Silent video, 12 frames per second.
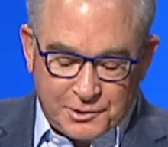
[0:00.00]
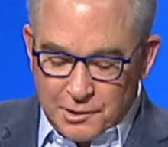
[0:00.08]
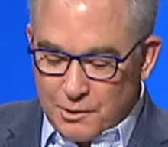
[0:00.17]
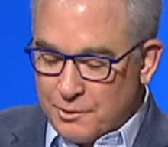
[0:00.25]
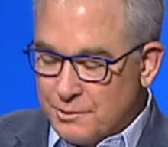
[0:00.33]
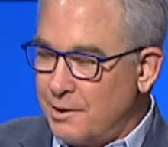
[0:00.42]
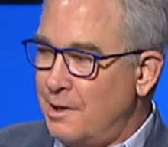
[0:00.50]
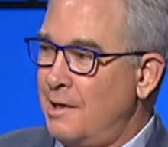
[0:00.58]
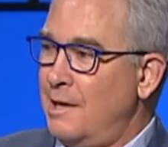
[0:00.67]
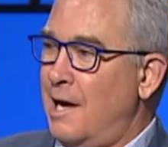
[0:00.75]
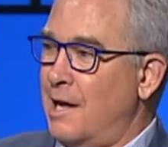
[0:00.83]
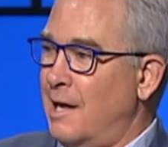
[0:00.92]
news,
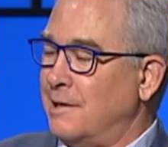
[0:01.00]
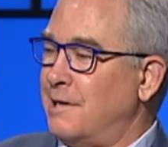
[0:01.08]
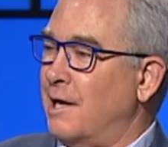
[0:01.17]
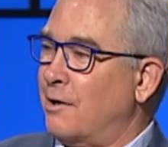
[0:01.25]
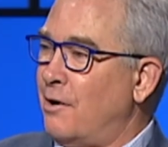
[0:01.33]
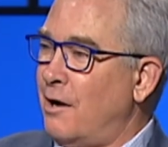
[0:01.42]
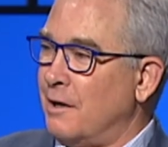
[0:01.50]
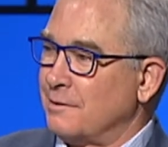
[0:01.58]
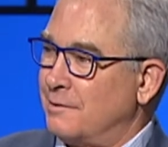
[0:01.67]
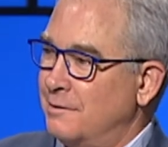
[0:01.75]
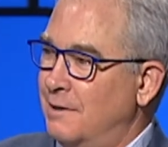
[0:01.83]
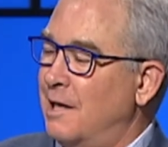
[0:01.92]
and I'd take
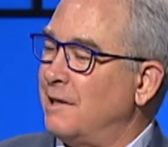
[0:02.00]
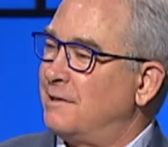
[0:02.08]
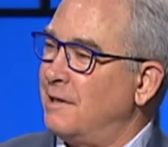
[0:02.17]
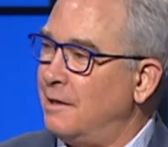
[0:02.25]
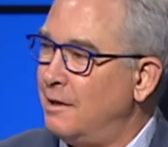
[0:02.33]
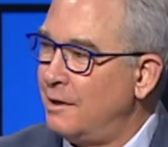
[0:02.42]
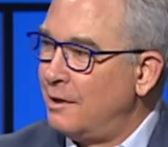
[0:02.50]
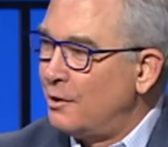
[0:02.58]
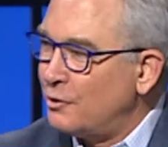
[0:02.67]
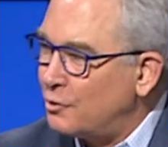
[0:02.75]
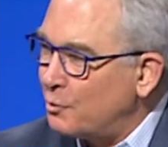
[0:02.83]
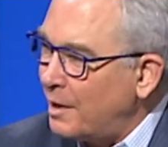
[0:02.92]
calls. And I said,
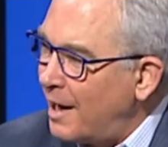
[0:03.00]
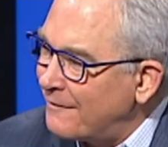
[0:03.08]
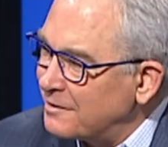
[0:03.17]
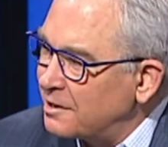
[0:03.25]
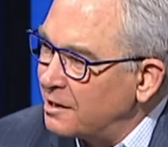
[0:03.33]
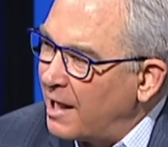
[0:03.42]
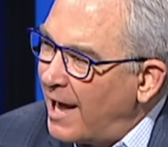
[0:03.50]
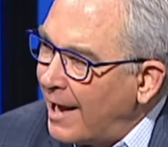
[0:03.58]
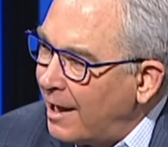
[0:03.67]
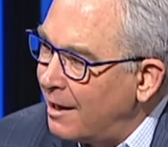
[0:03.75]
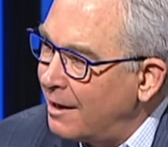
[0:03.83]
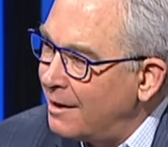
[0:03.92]
do we have a
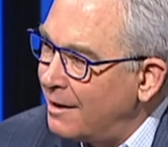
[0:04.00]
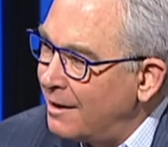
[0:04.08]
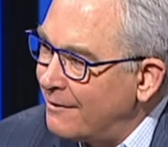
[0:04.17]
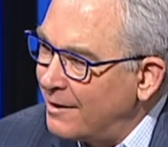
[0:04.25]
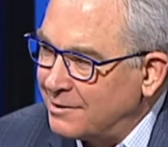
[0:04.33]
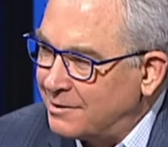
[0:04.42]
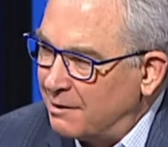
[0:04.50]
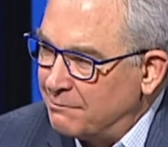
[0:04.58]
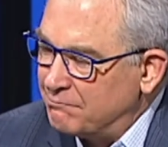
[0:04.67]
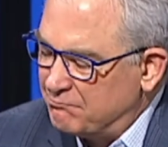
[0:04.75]
delay? And they said,